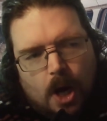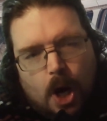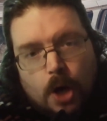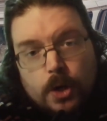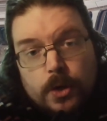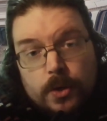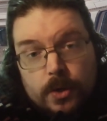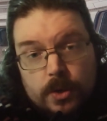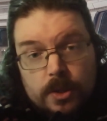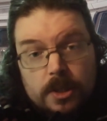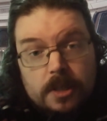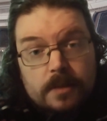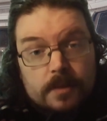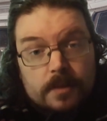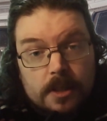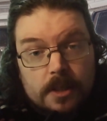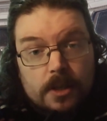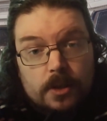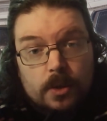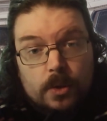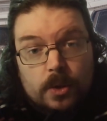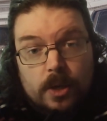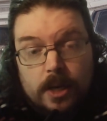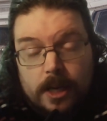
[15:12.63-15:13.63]
Or you
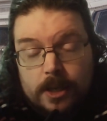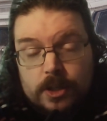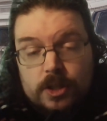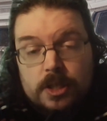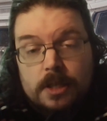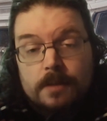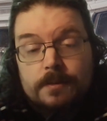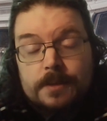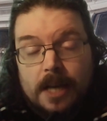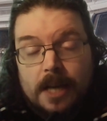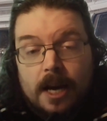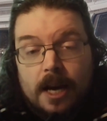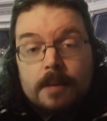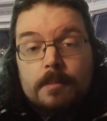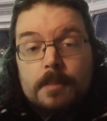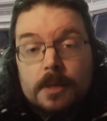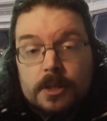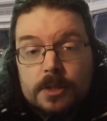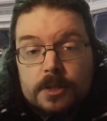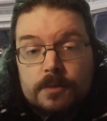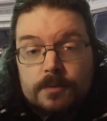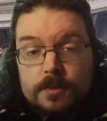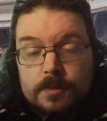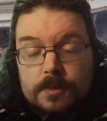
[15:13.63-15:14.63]
can actually have
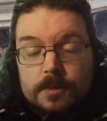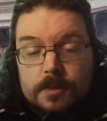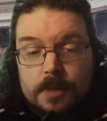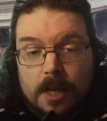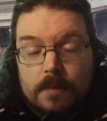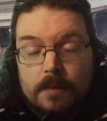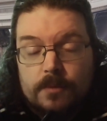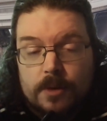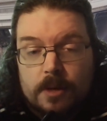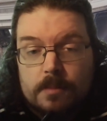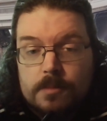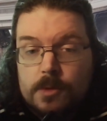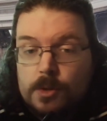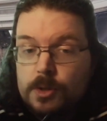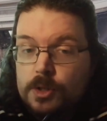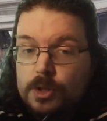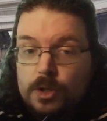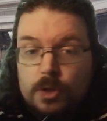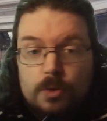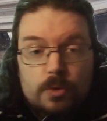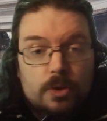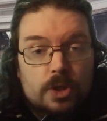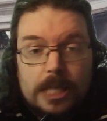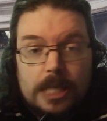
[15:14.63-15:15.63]
timeless time frames, which
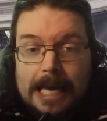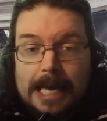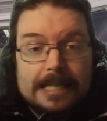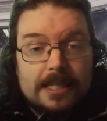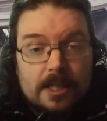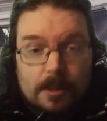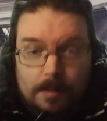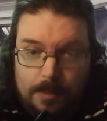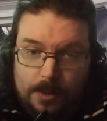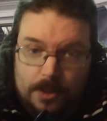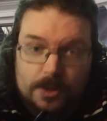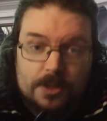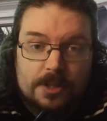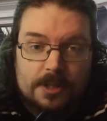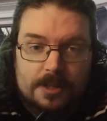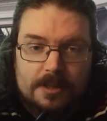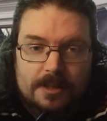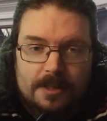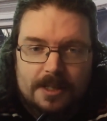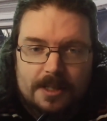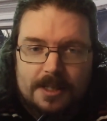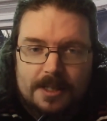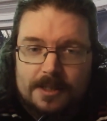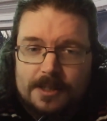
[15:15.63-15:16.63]
is you just ask a
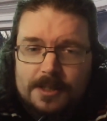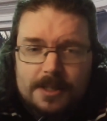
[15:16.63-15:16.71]
person.